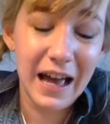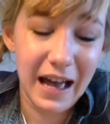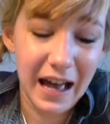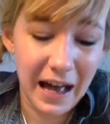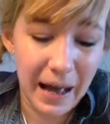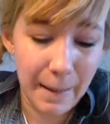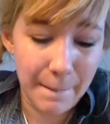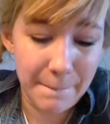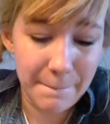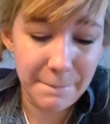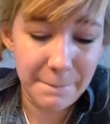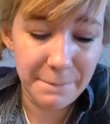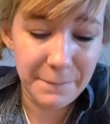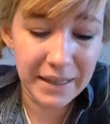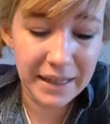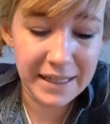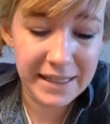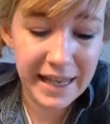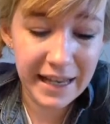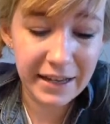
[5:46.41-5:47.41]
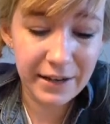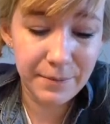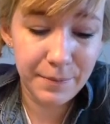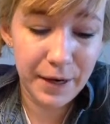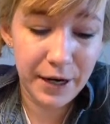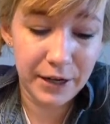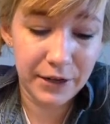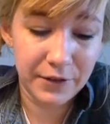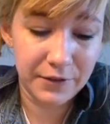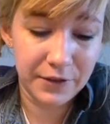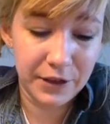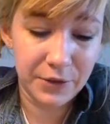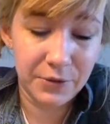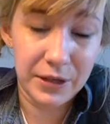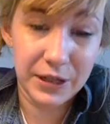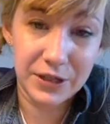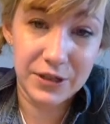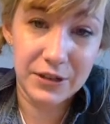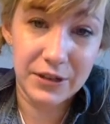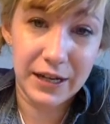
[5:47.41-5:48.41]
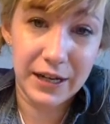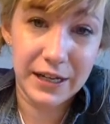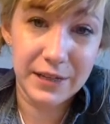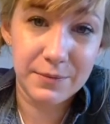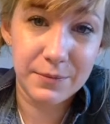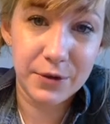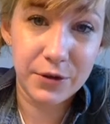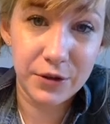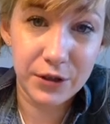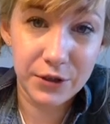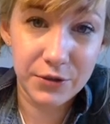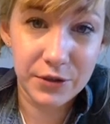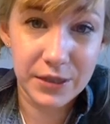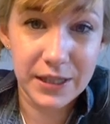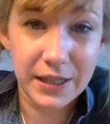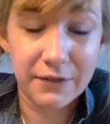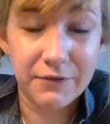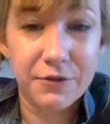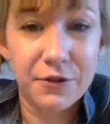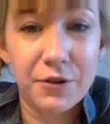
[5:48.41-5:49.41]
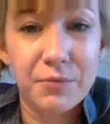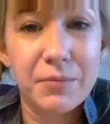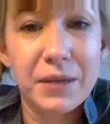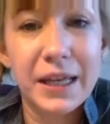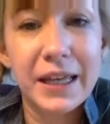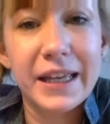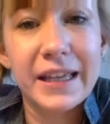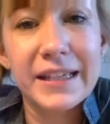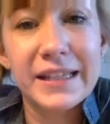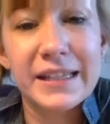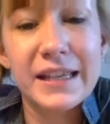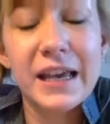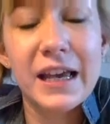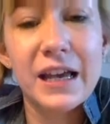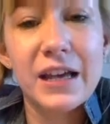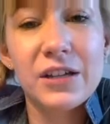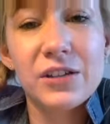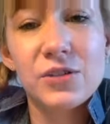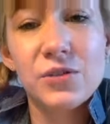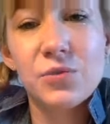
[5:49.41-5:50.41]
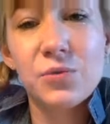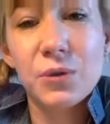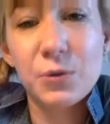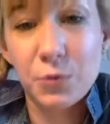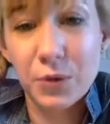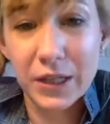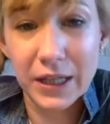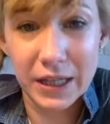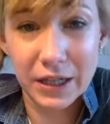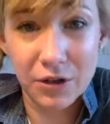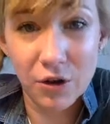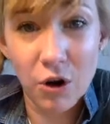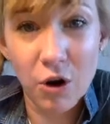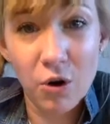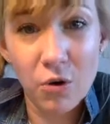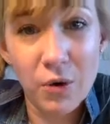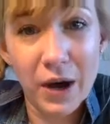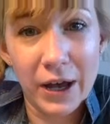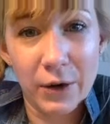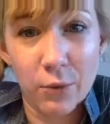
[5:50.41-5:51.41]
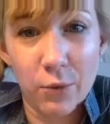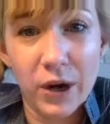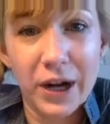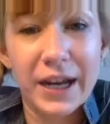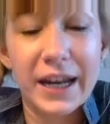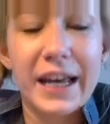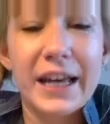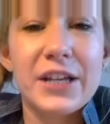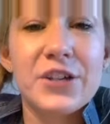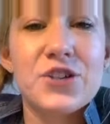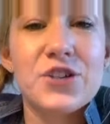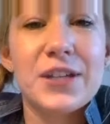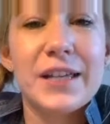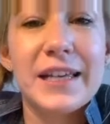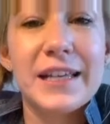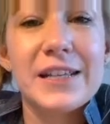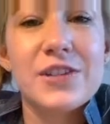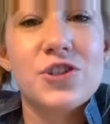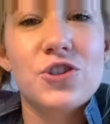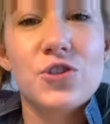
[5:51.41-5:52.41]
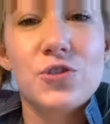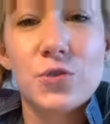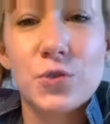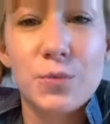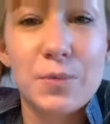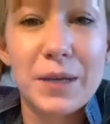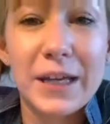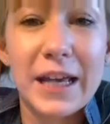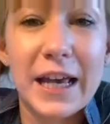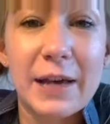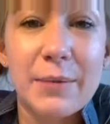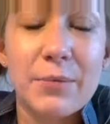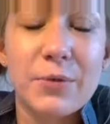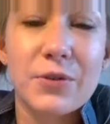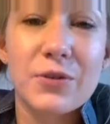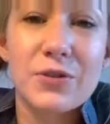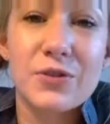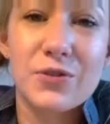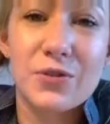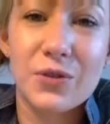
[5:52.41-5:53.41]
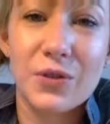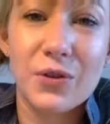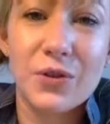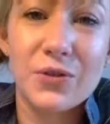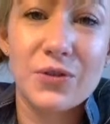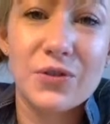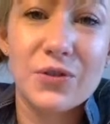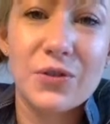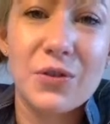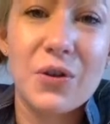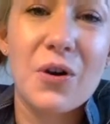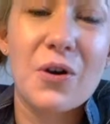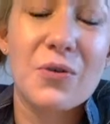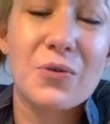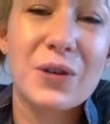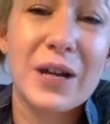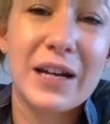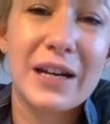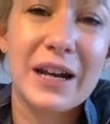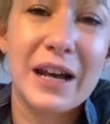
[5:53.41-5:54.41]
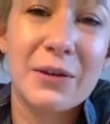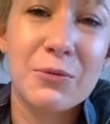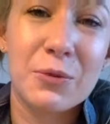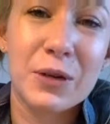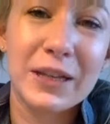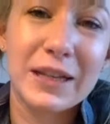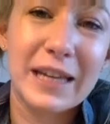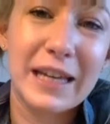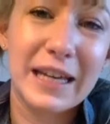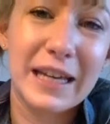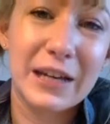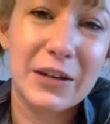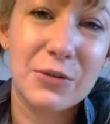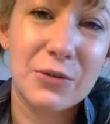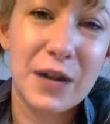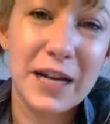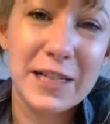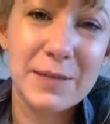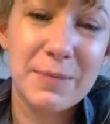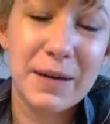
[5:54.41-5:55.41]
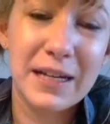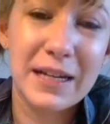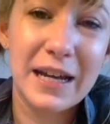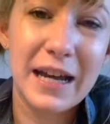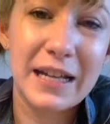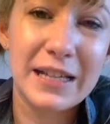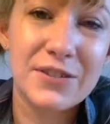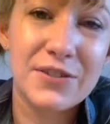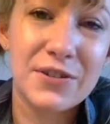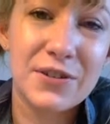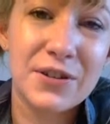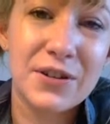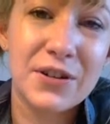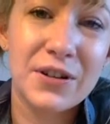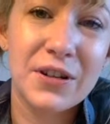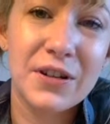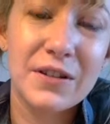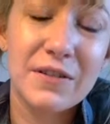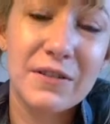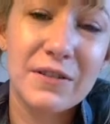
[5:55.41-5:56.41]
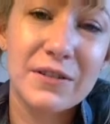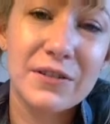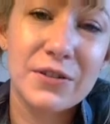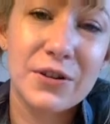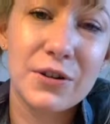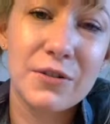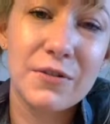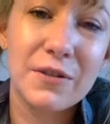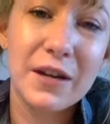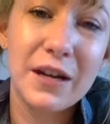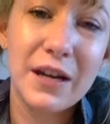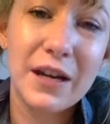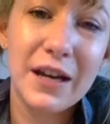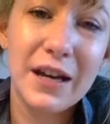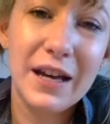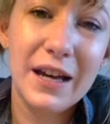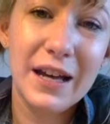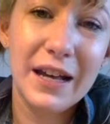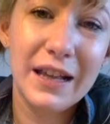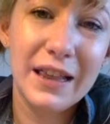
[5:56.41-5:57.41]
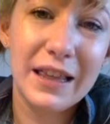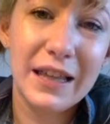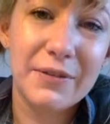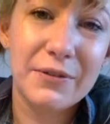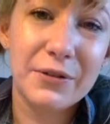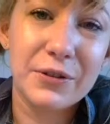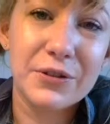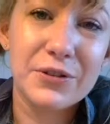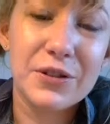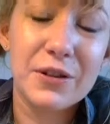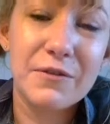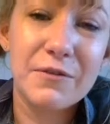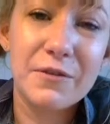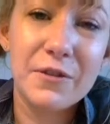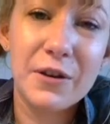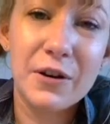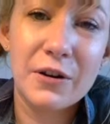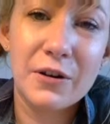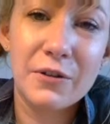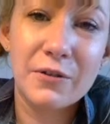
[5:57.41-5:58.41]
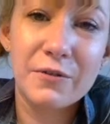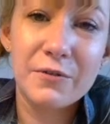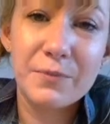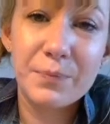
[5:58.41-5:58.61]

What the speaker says: But the second part of the question that is more interesting for me is, do we really know at what age kids should be able to learn to code and what they can grasp at certain sort of levels of